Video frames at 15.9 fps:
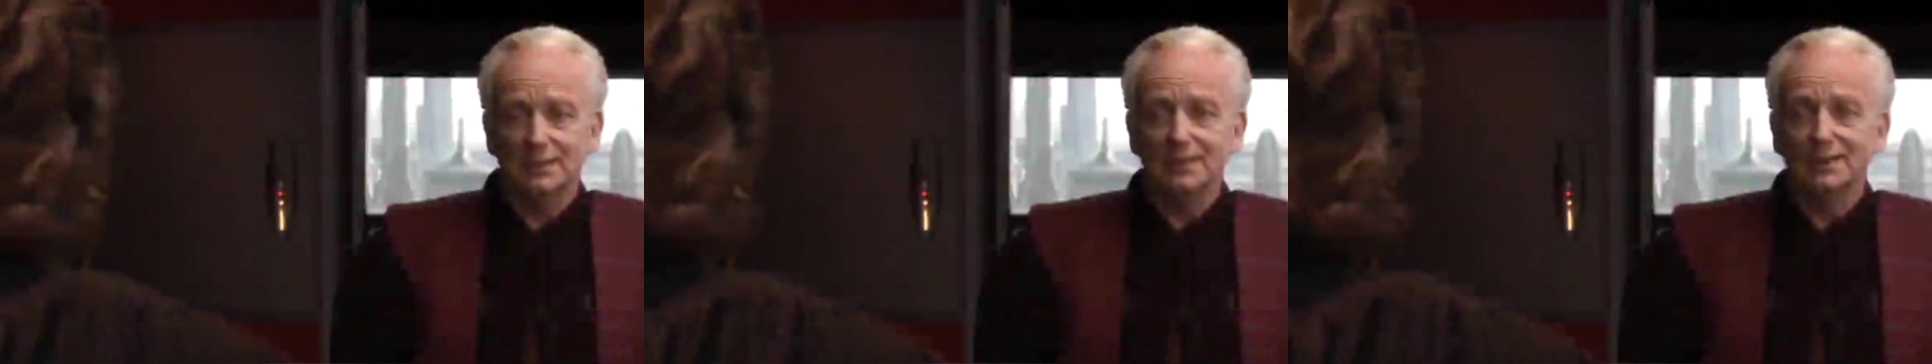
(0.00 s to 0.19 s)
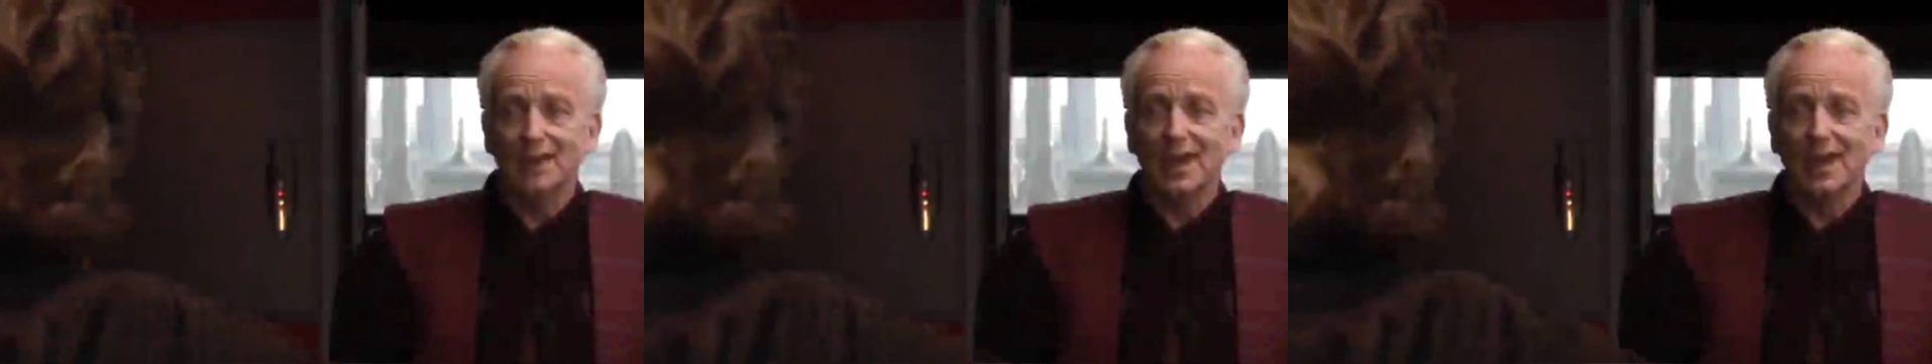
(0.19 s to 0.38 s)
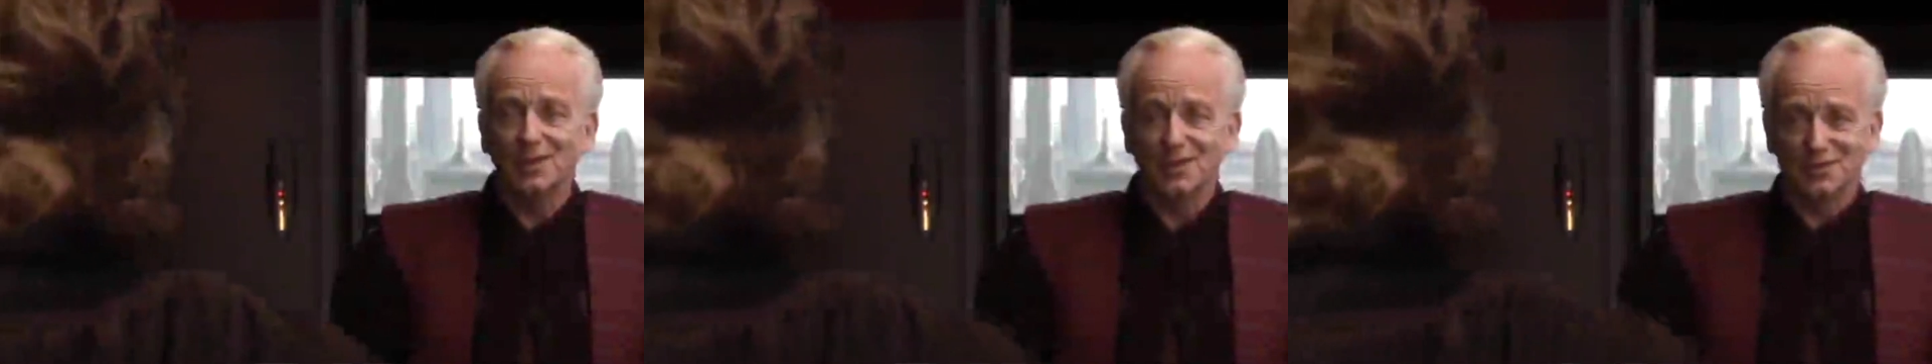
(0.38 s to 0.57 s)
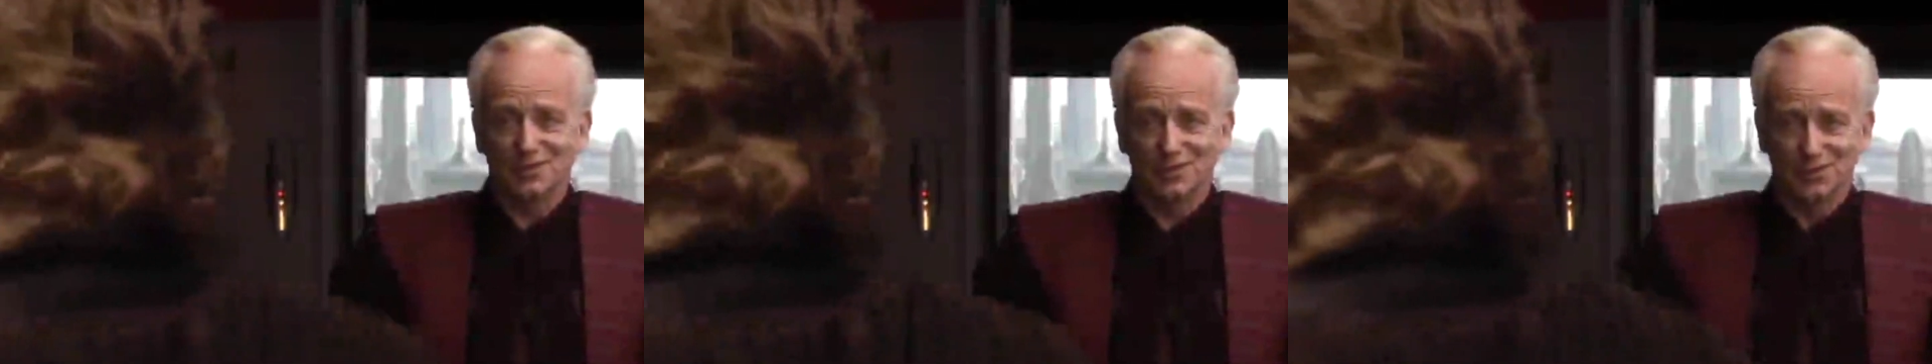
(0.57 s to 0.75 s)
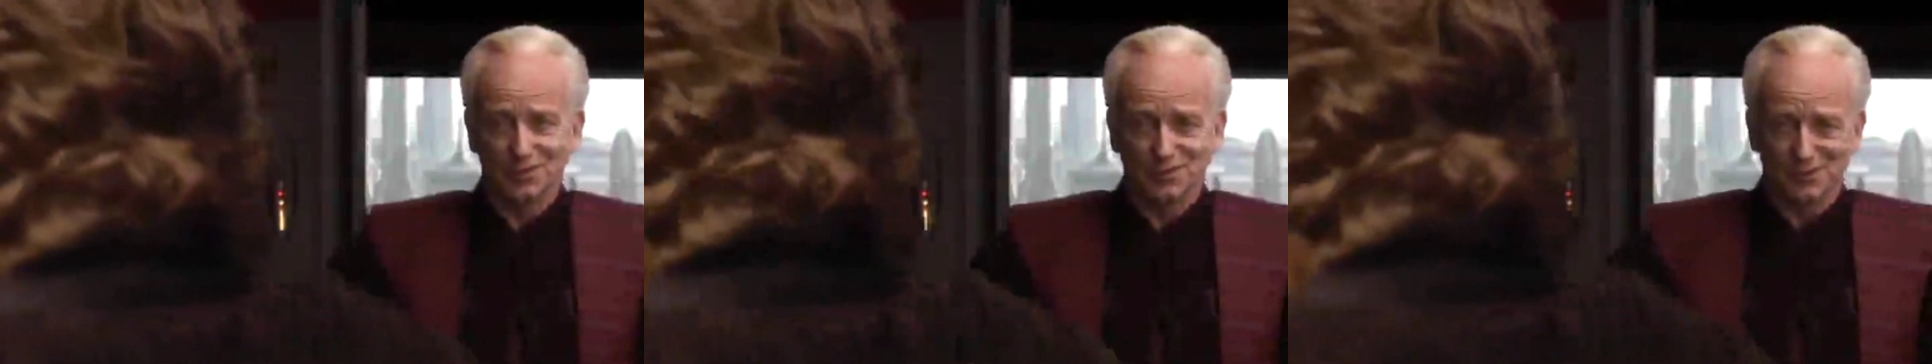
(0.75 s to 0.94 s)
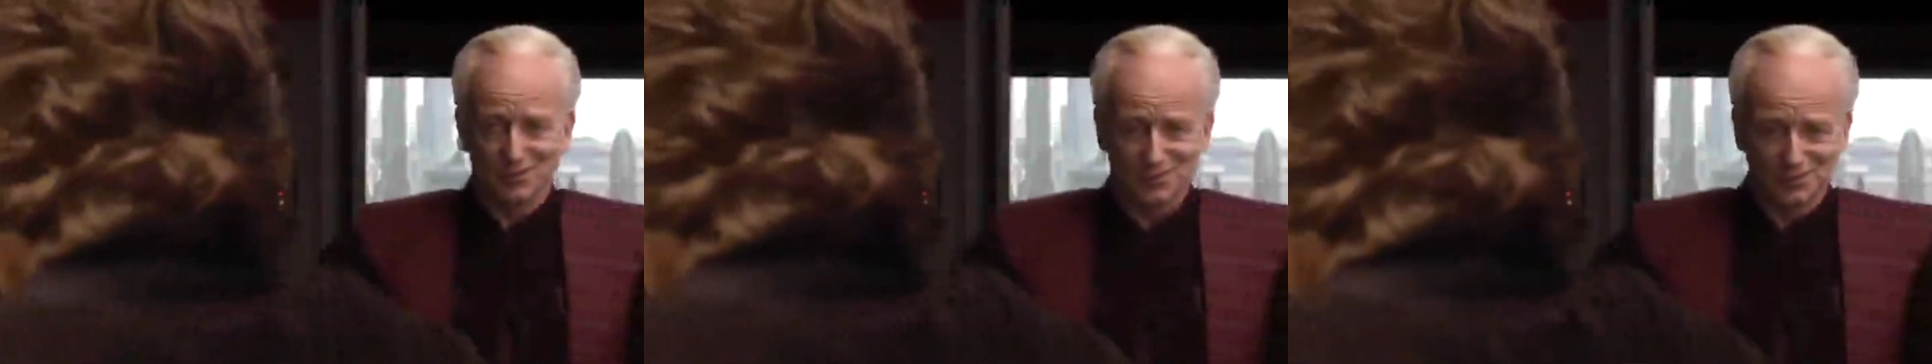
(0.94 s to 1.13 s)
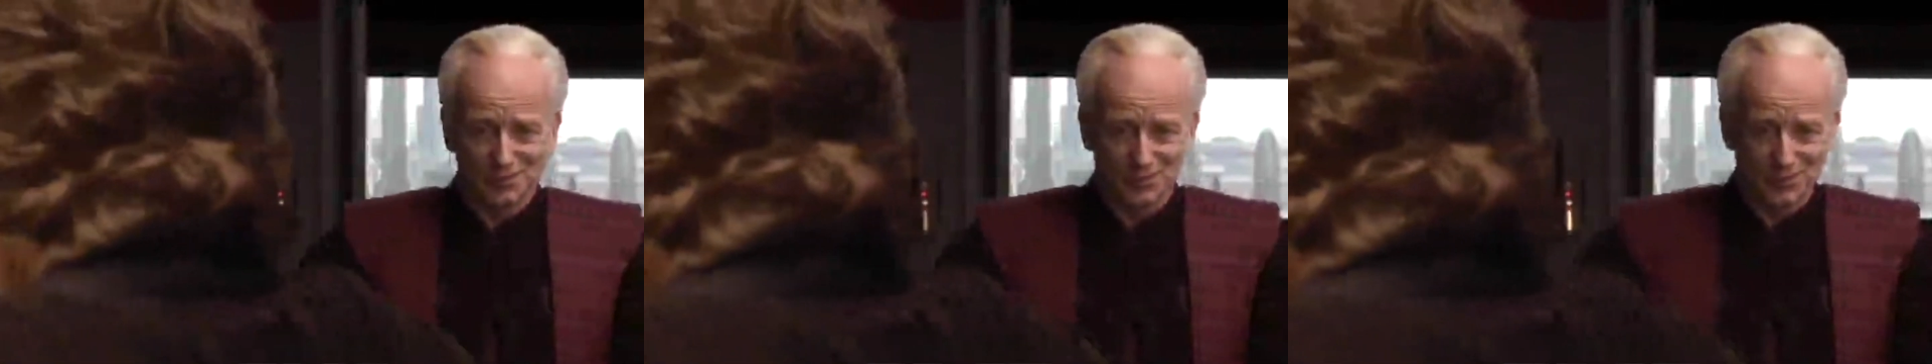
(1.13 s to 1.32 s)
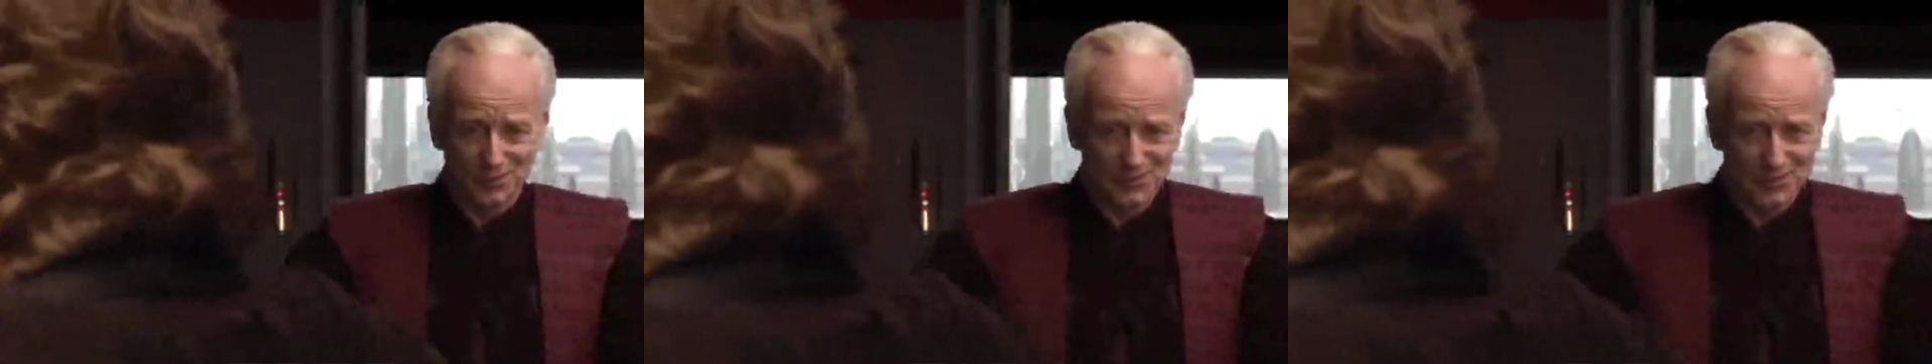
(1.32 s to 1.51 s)
through the dialogue
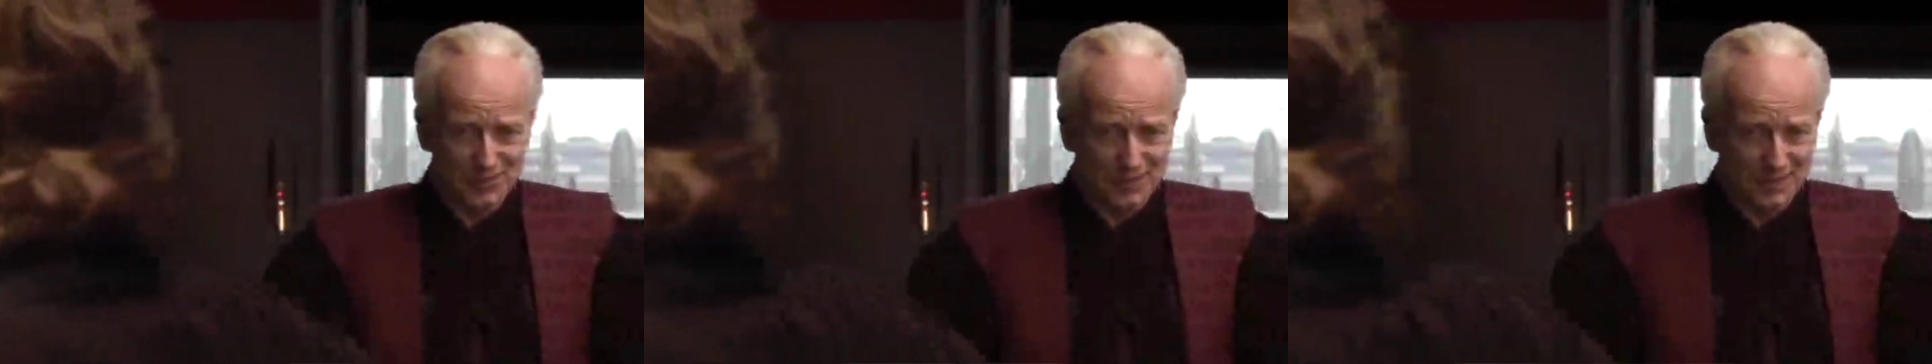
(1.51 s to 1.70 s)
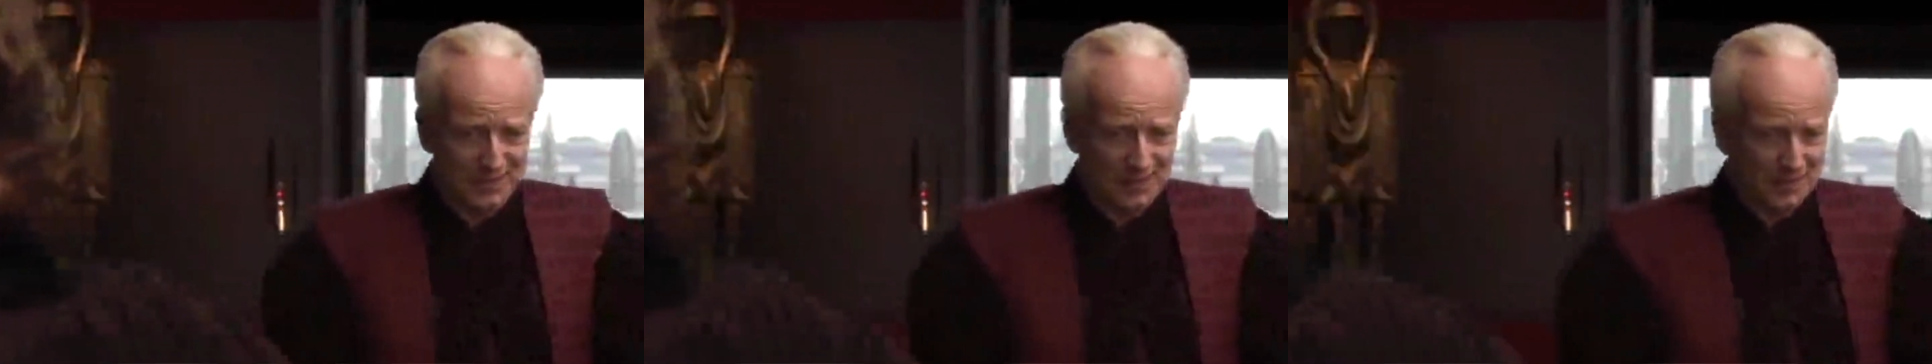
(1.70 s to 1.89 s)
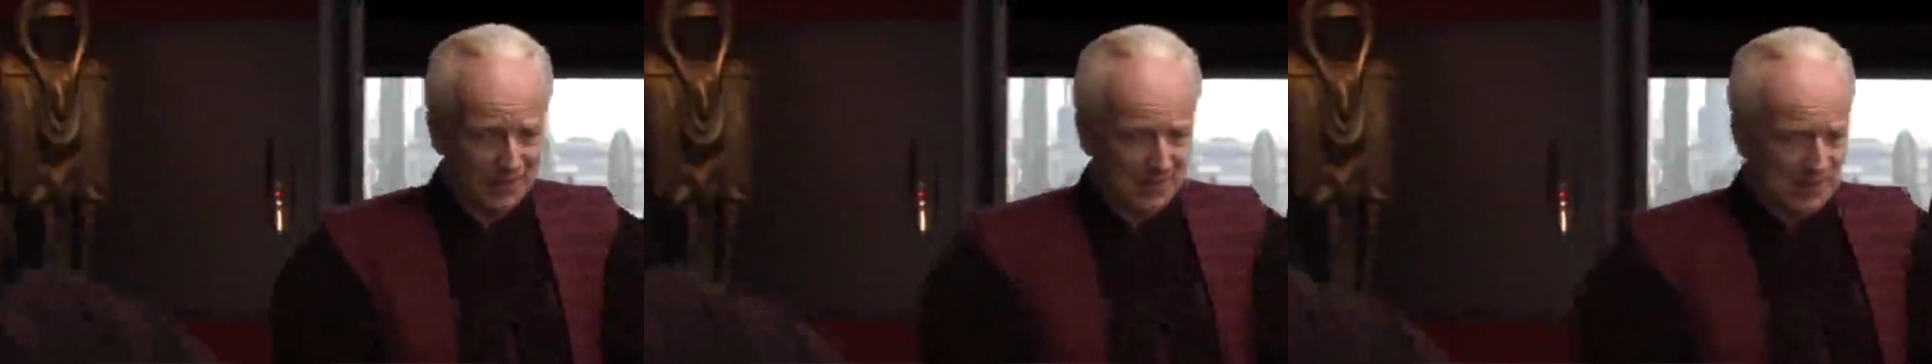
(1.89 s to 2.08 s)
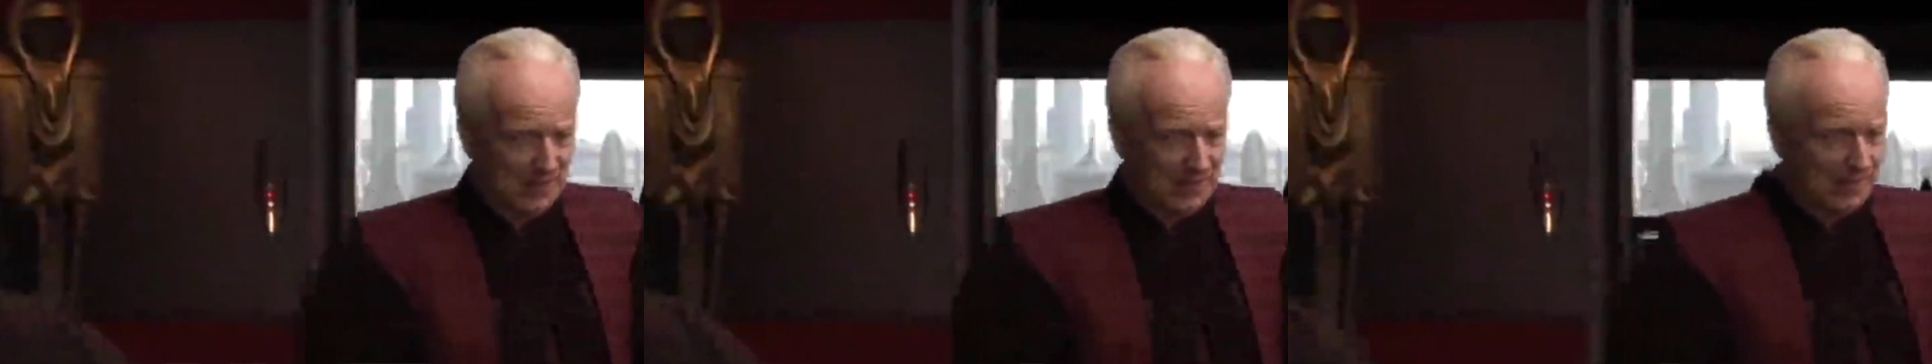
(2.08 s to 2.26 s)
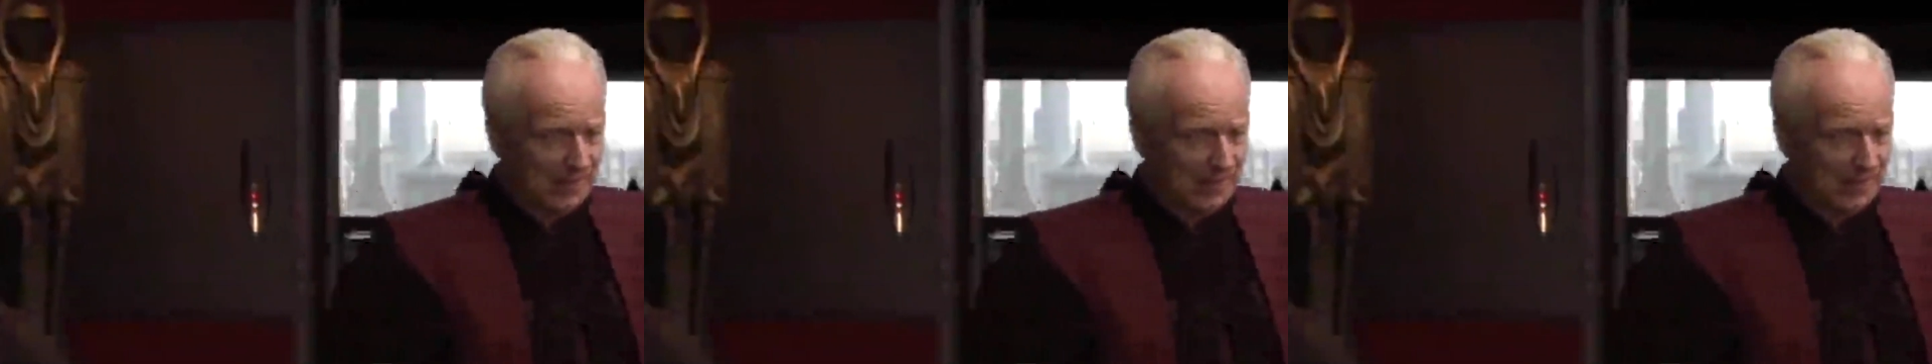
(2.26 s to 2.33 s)
rather than show it